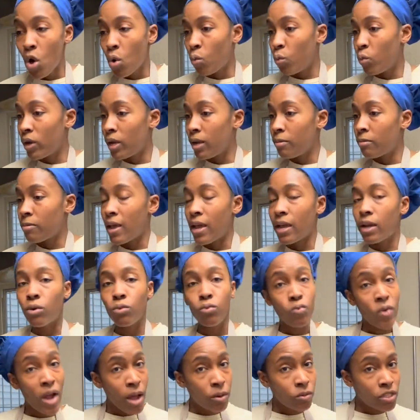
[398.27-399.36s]
We make
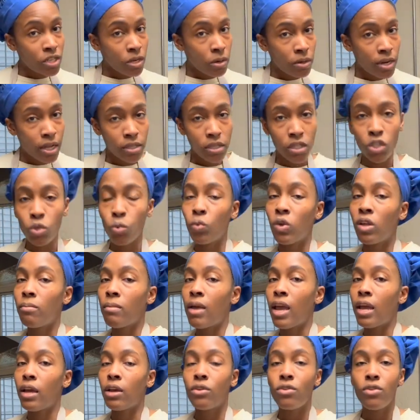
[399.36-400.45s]
round donuts, we
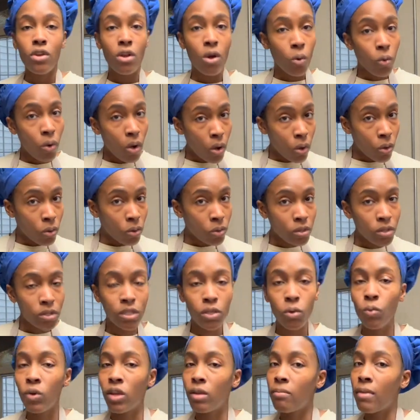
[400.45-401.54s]
make no holes,
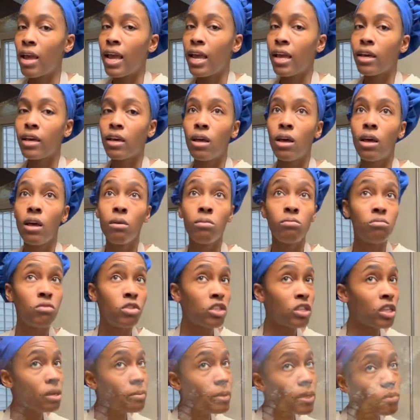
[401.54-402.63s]
we make
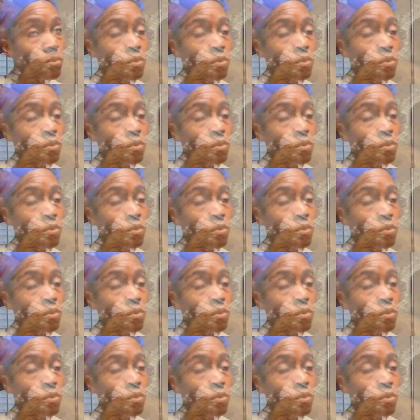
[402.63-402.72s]
cinnamon